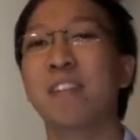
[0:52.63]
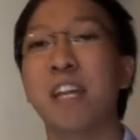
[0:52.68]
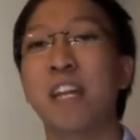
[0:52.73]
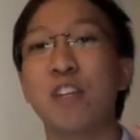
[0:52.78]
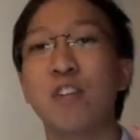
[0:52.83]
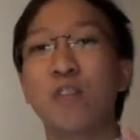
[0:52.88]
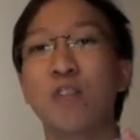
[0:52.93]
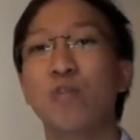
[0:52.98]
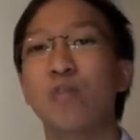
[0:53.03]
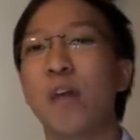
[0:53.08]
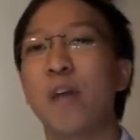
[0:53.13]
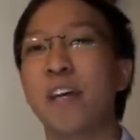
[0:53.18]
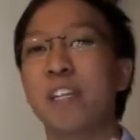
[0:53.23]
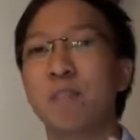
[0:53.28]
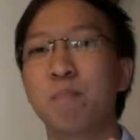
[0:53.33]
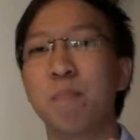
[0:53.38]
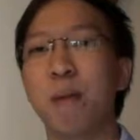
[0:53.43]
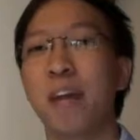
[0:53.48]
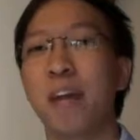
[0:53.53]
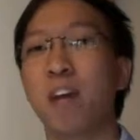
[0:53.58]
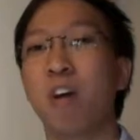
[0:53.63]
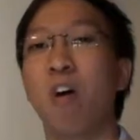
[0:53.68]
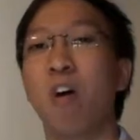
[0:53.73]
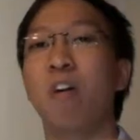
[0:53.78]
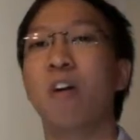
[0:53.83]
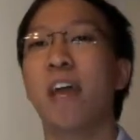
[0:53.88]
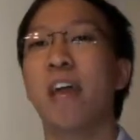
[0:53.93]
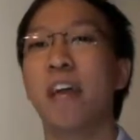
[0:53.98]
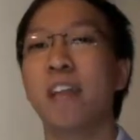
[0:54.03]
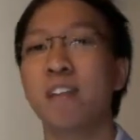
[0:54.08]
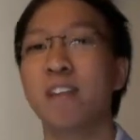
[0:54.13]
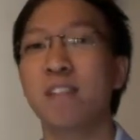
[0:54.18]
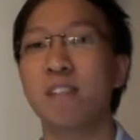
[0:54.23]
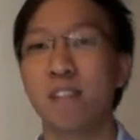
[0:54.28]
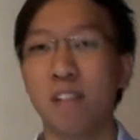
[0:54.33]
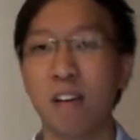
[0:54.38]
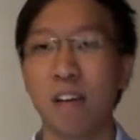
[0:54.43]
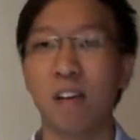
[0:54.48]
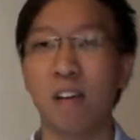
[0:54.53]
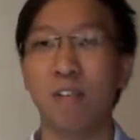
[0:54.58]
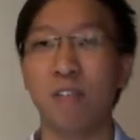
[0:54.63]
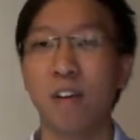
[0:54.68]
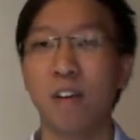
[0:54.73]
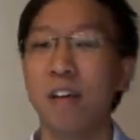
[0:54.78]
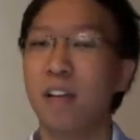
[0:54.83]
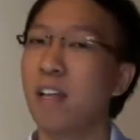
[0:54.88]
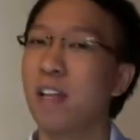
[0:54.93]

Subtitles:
that you expect or and deserve,